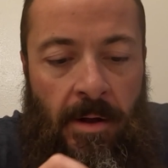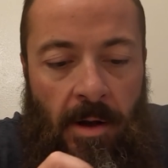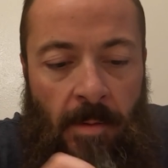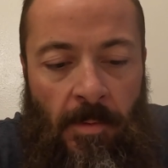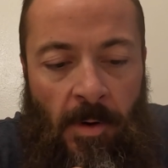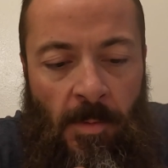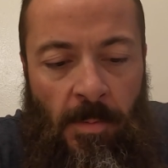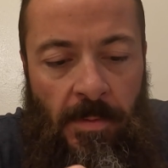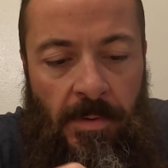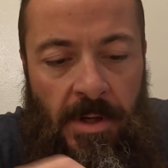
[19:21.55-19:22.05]

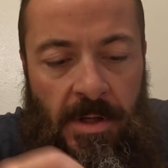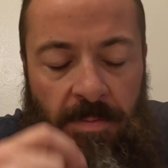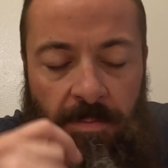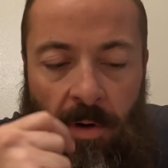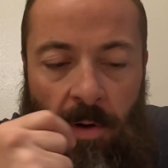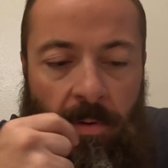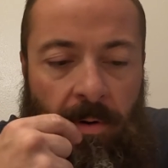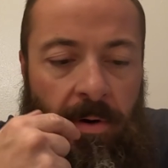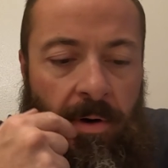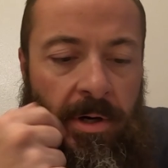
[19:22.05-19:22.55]
I'm hoping this
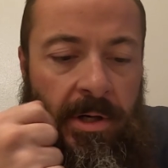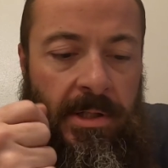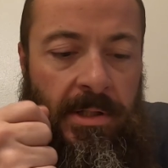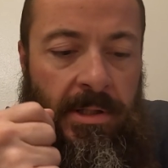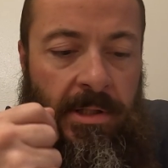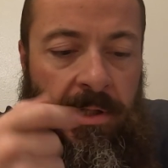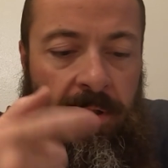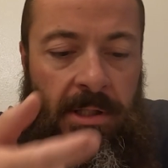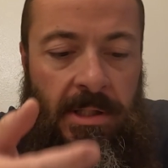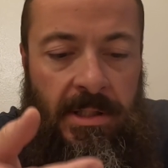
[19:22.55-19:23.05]
motor
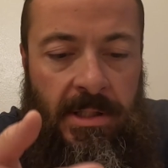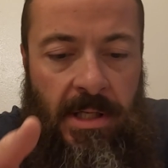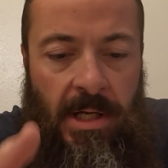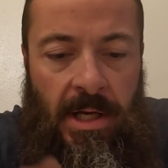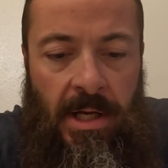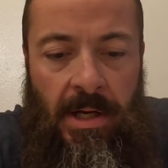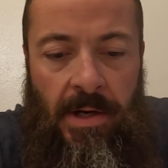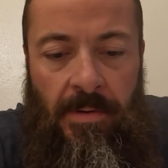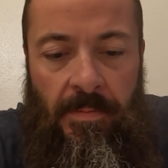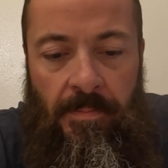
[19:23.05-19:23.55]
is going to
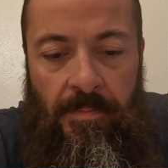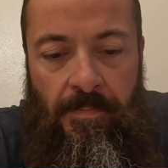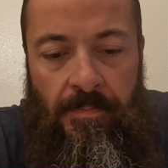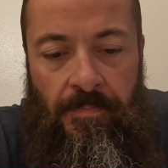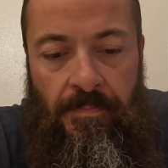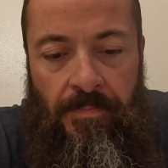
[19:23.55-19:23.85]
stay.